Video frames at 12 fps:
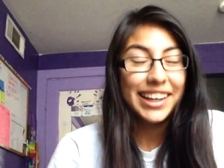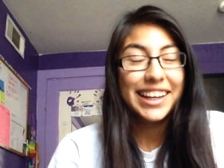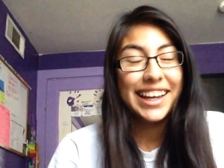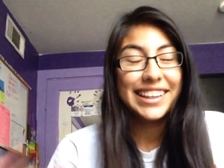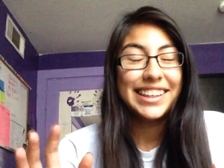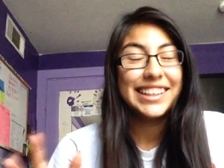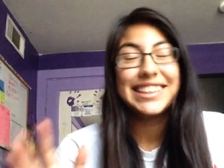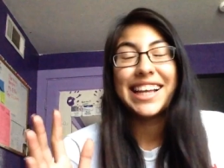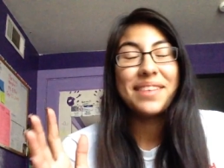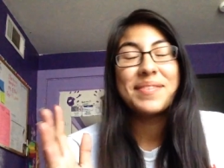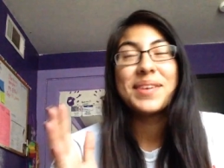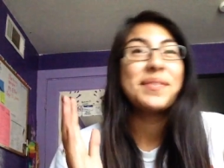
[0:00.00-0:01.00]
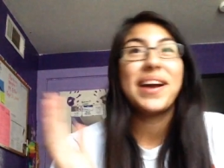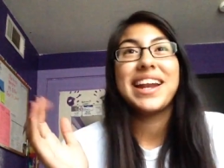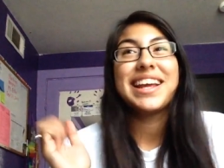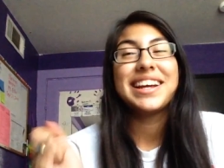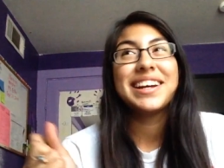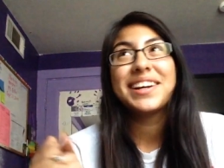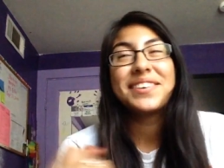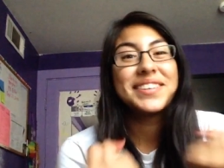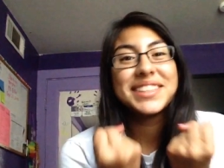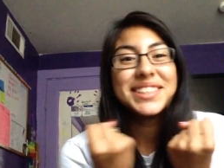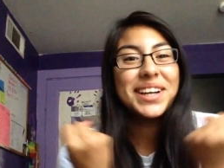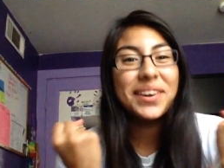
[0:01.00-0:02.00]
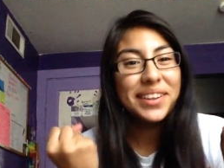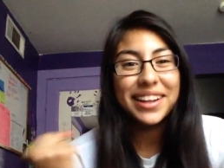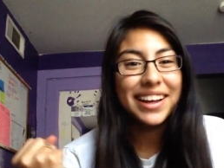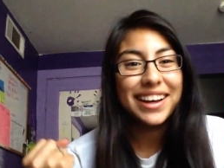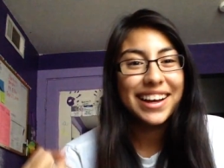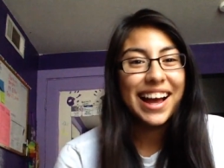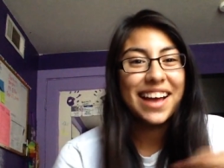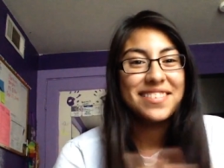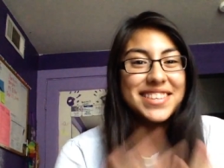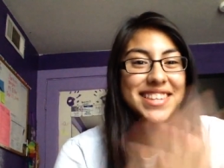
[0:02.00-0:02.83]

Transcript: Get this, I've been waiting for so long. I've